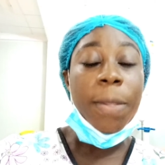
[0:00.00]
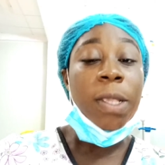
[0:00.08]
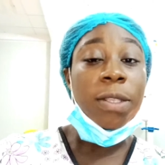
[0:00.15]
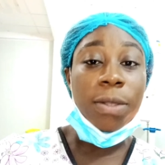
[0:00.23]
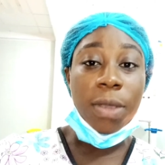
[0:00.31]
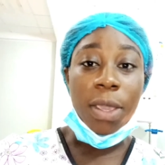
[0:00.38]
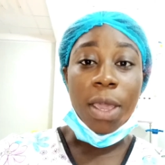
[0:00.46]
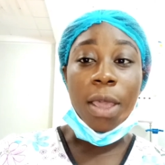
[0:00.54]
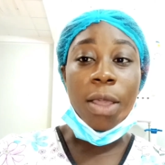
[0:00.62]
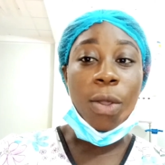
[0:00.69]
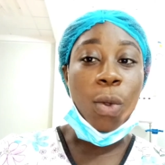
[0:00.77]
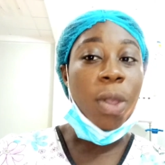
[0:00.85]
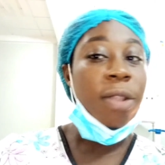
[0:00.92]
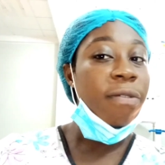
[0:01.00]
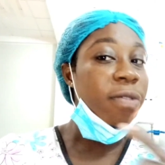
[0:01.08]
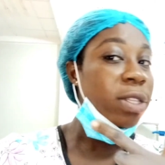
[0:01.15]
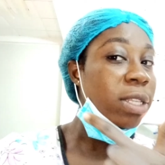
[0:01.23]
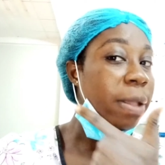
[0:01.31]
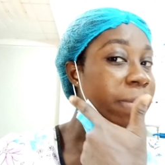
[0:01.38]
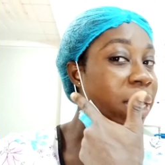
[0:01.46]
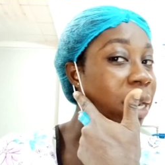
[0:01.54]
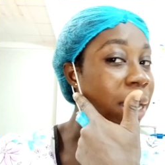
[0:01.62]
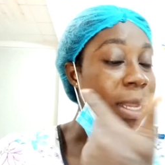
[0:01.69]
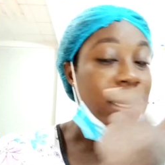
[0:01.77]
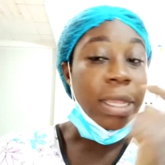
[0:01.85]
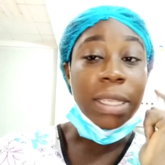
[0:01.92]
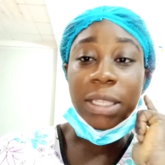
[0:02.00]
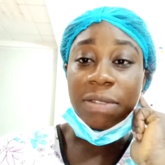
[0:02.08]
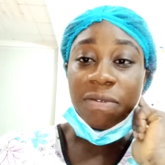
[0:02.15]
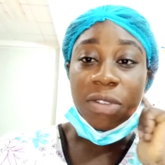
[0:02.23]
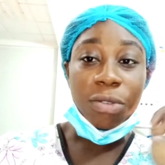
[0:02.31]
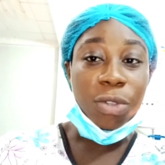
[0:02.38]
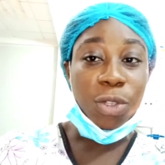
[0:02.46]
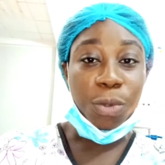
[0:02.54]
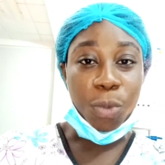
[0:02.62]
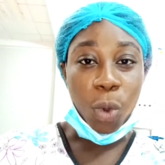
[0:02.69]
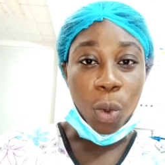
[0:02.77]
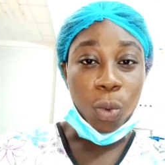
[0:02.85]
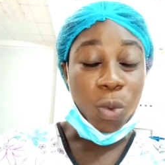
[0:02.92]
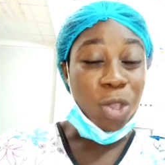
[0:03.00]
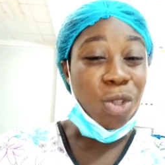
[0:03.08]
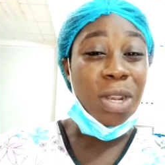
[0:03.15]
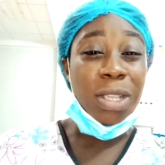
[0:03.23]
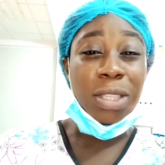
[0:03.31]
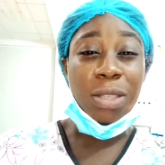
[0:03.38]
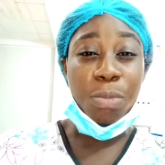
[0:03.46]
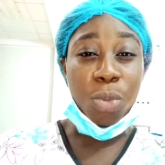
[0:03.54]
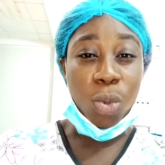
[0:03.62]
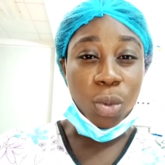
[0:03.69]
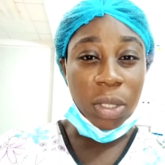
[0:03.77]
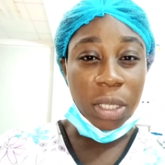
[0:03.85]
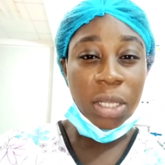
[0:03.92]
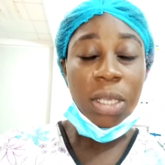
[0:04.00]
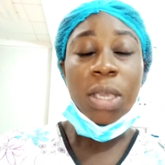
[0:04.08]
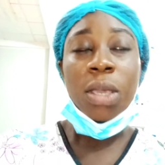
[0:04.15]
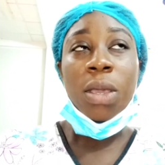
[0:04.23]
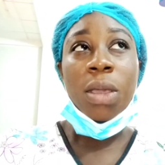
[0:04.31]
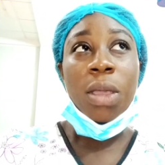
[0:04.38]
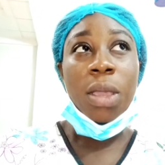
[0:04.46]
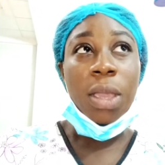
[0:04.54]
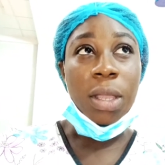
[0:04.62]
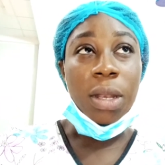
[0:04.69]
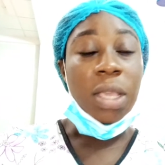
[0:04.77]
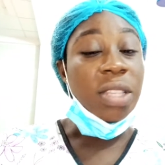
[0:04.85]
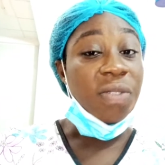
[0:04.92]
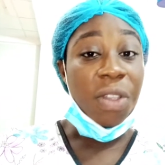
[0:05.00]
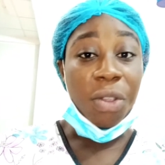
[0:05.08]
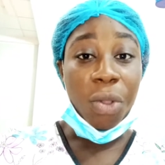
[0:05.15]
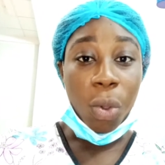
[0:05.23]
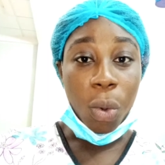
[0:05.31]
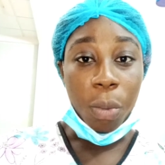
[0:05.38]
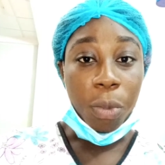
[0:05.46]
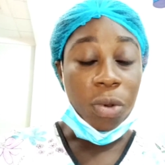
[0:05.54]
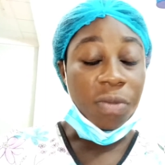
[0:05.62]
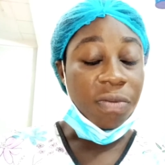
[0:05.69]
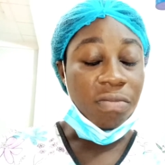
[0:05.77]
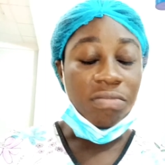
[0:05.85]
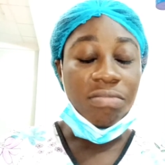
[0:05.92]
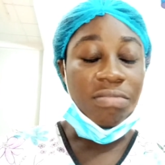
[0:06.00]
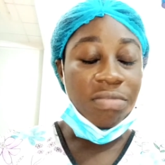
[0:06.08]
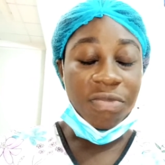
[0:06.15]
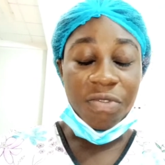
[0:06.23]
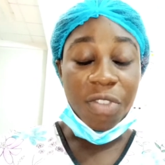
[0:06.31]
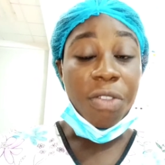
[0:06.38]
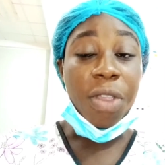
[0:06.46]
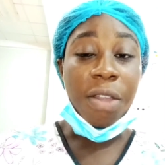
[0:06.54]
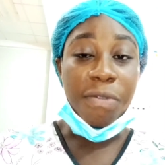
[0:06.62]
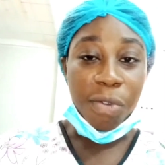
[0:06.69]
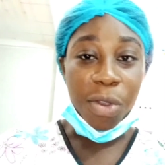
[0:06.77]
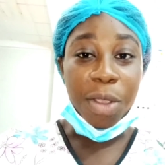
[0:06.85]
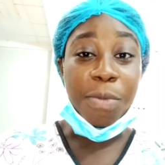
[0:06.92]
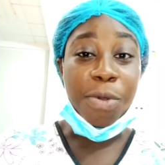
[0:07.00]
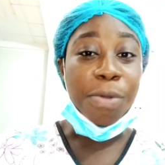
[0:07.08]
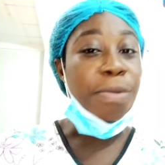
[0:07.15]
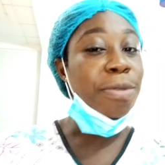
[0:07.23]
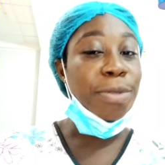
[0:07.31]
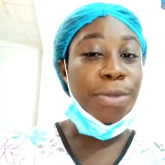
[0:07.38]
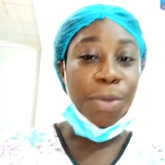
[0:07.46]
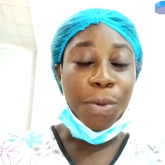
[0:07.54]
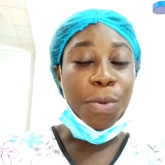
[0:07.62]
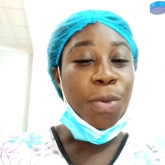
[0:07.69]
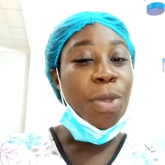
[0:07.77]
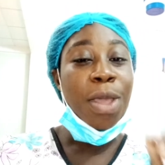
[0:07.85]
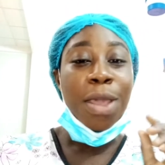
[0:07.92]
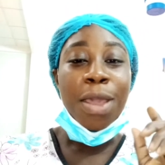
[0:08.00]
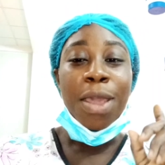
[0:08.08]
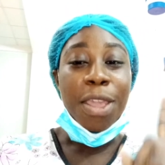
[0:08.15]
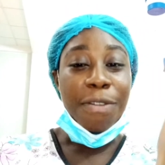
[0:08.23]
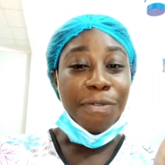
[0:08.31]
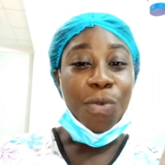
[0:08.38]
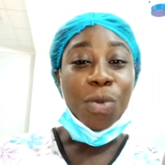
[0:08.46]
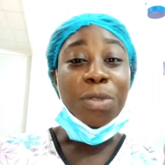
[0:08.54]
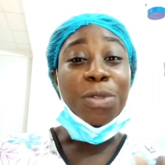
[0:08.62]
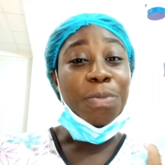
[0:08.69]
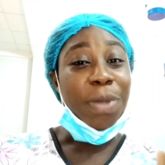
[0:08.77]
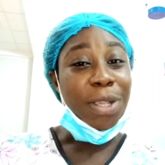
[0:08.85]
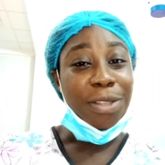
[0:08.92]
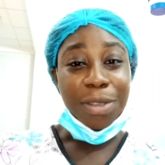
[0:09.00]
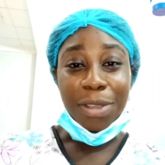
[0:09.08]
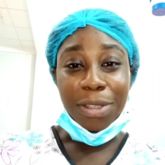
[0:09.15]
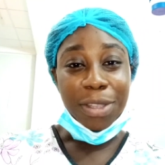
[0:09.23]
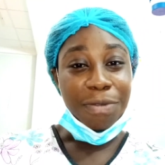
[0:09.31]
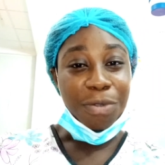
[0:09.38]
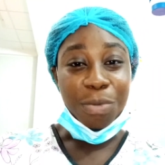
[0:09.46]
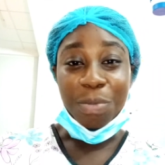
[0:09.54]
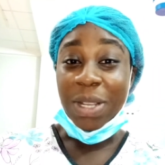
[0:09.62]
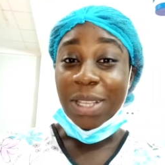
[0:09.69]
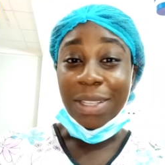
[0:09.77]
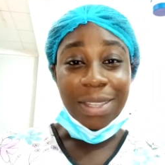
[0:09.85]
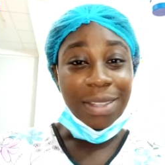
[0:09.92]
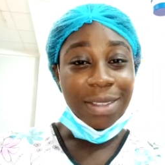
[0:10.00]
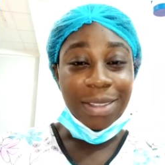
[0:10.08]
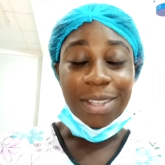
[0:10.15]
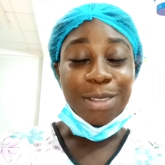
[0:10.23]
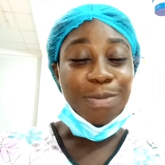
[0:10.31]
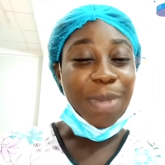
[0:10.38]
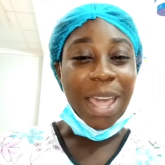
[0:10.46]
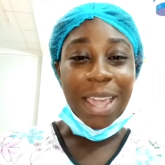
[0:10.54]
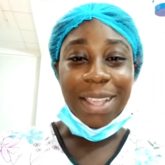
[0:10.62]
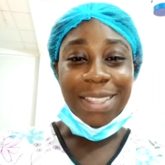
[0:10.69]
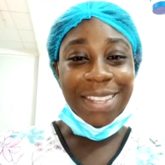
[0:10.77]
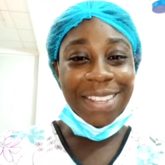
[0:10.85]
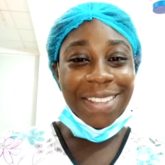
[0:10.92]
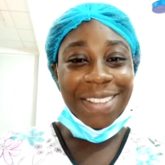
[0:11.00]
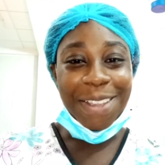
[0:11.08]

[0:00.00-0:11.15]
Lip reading: So yeah, going for something like this, very small. We call it boots, and it's very common, very affordable. So if you want to pass the interview, please just buy it.